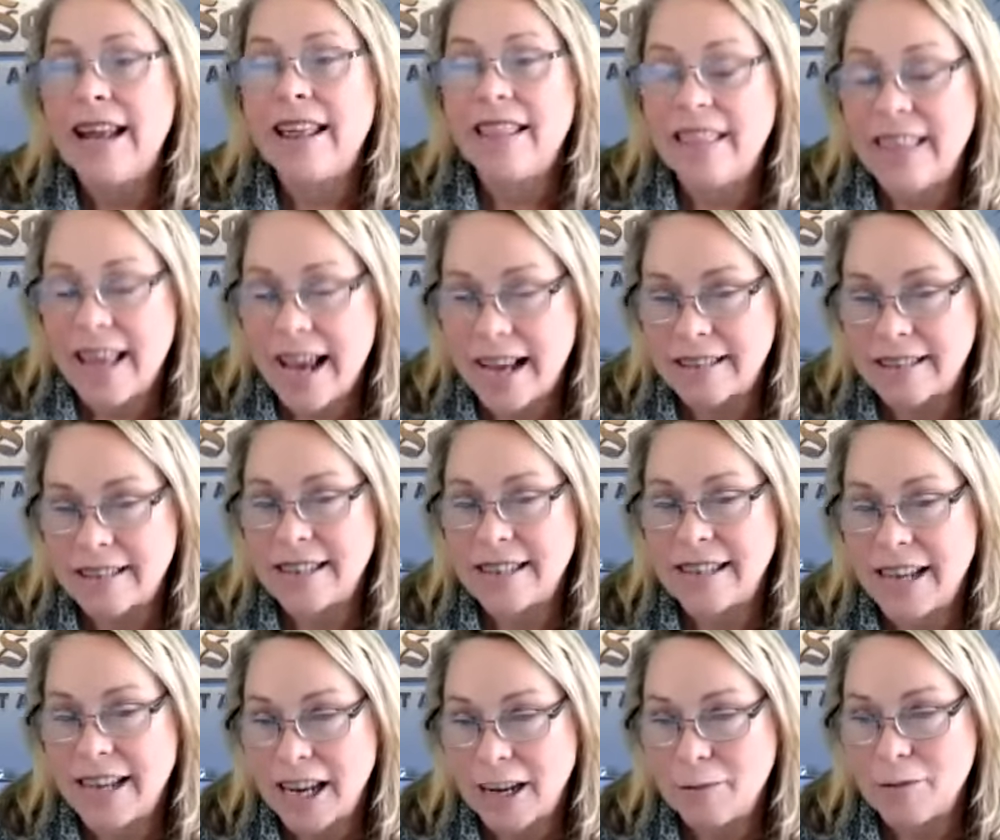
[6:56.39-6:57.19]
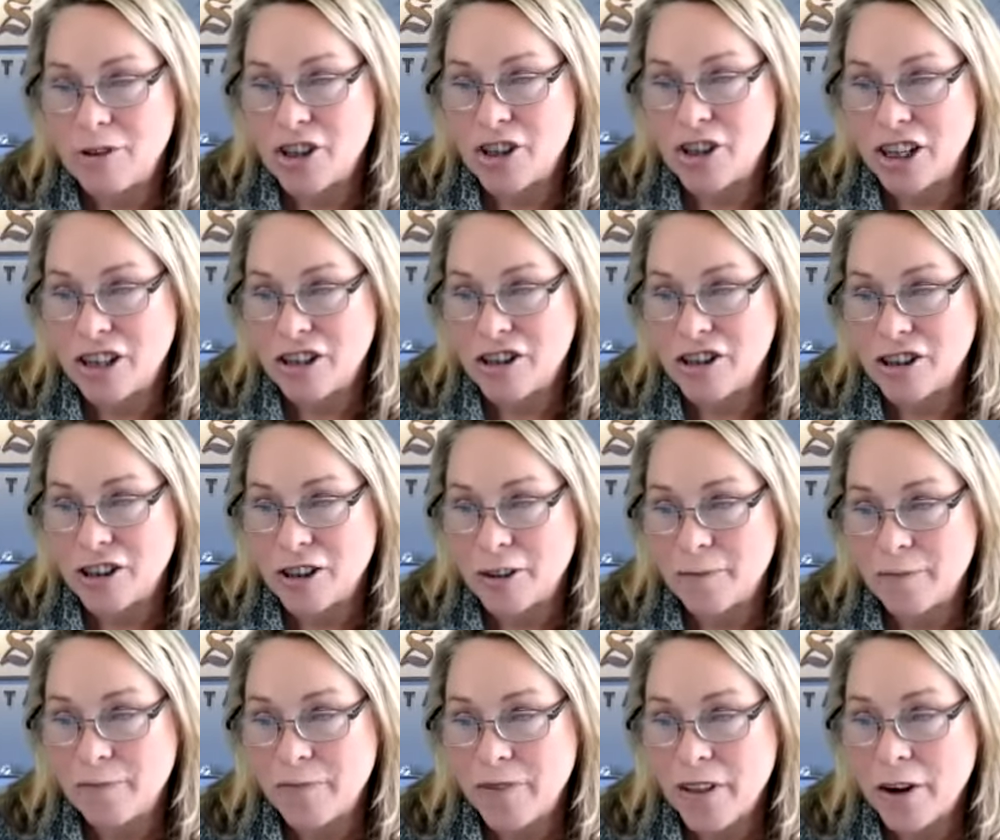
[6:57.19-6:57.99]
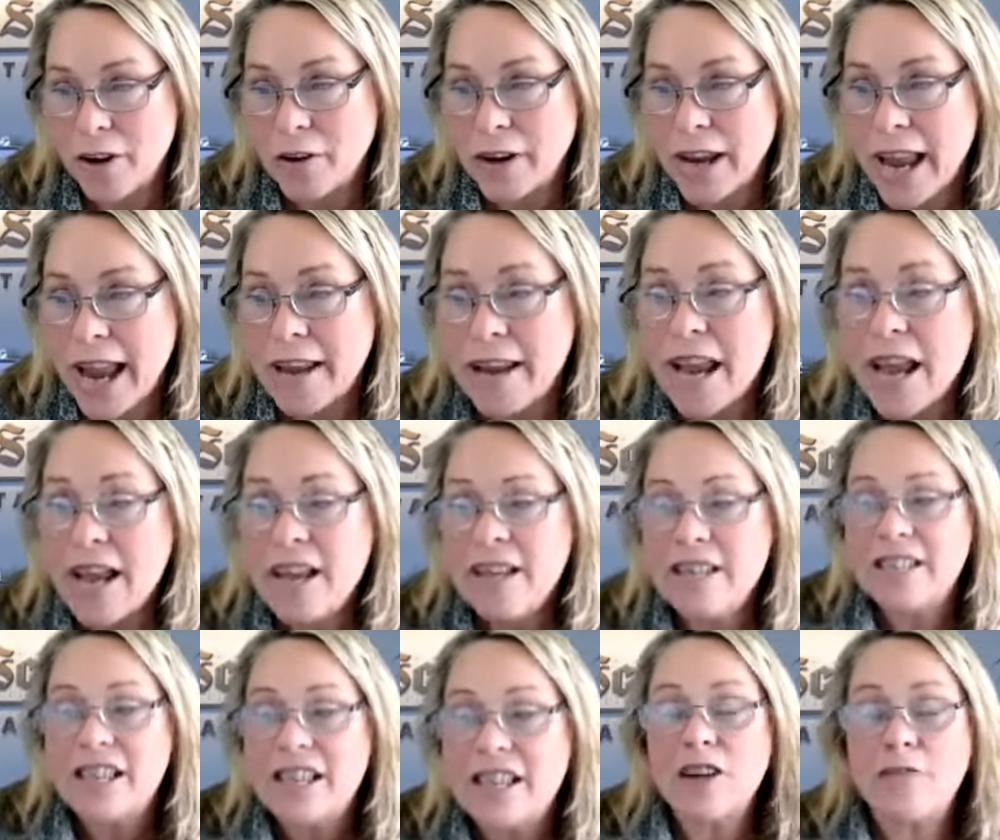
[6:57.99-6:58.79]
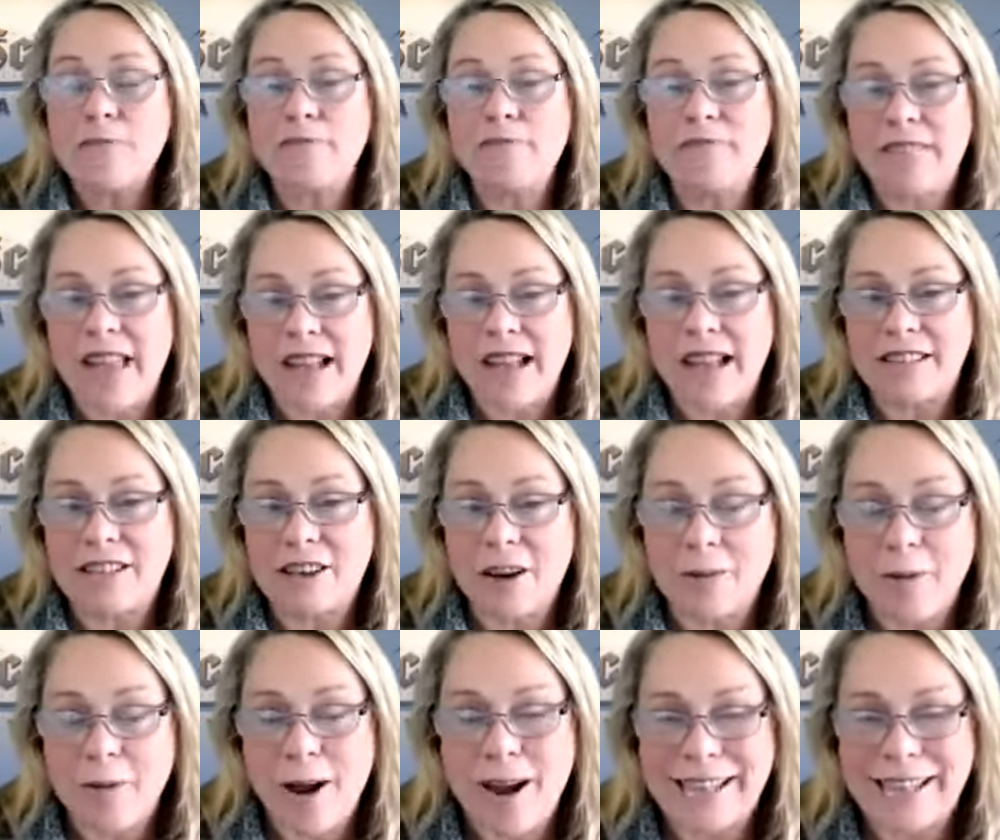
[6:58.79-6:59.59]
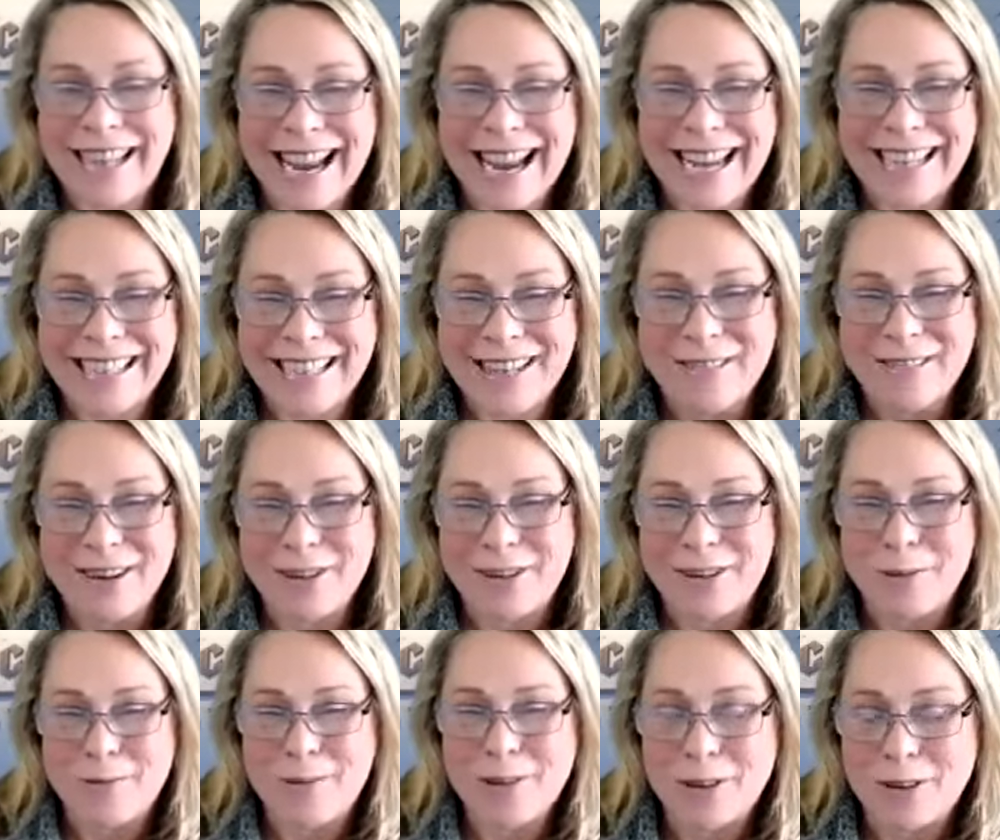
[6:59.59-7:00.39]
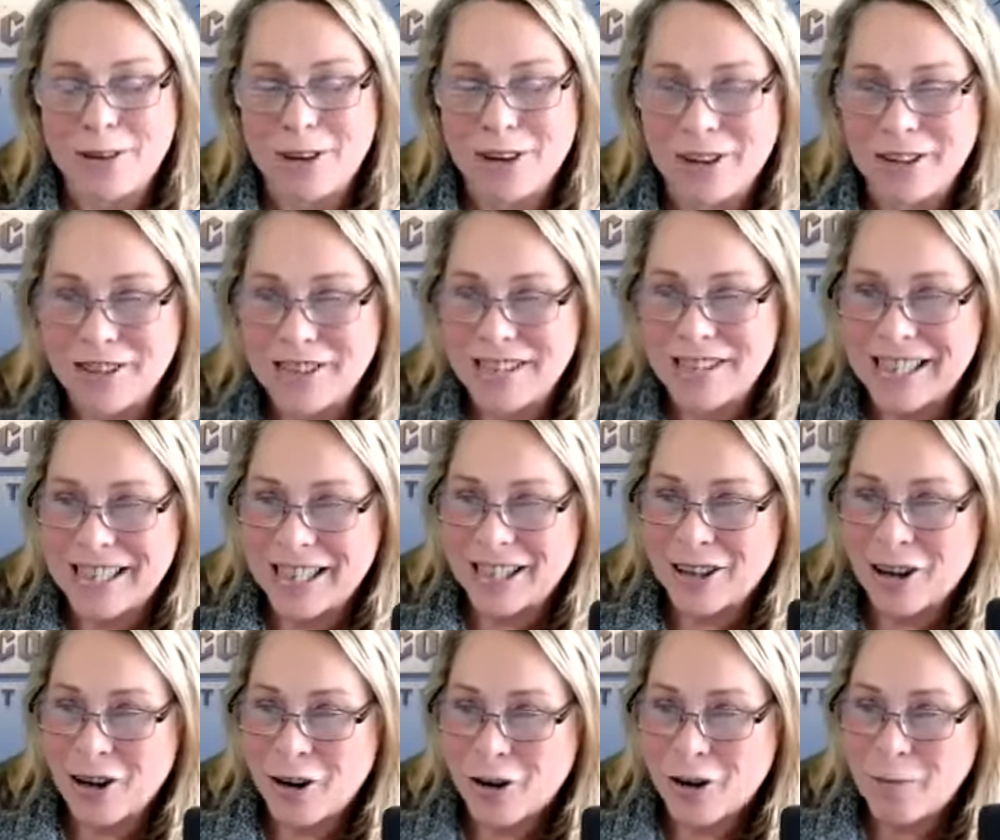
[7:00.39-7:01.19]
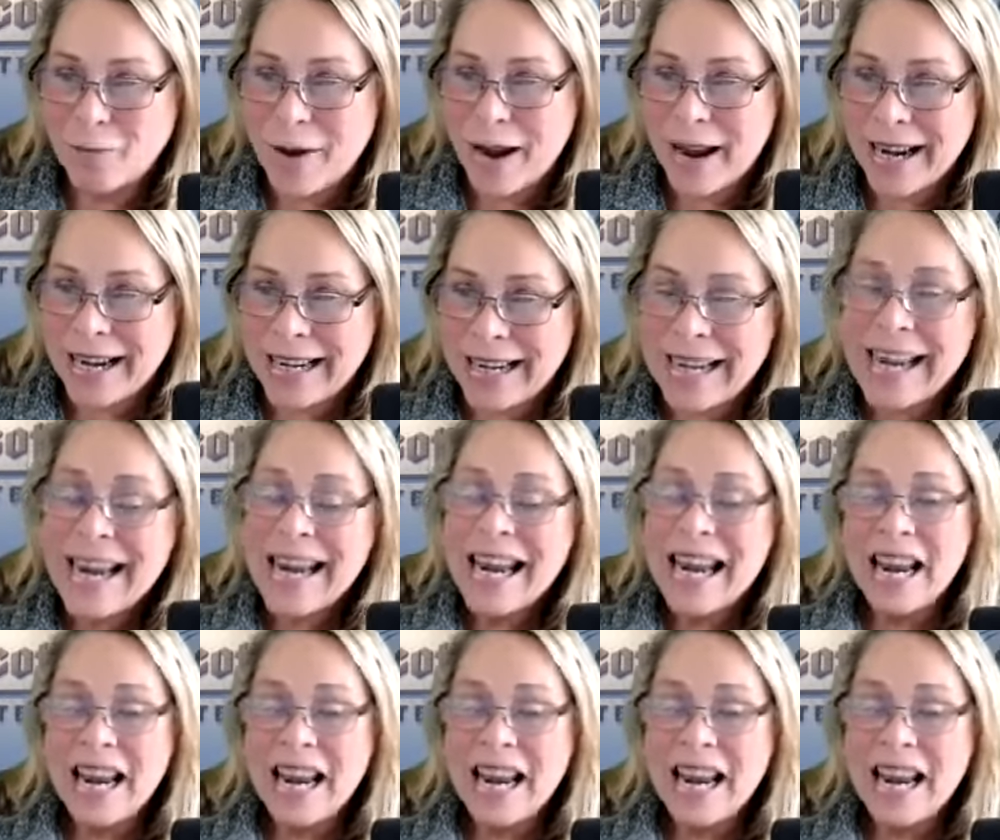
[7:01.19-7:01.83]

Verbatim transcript: That's a game changer. Okay. So that's our podcast about cryptocurrency and home buying.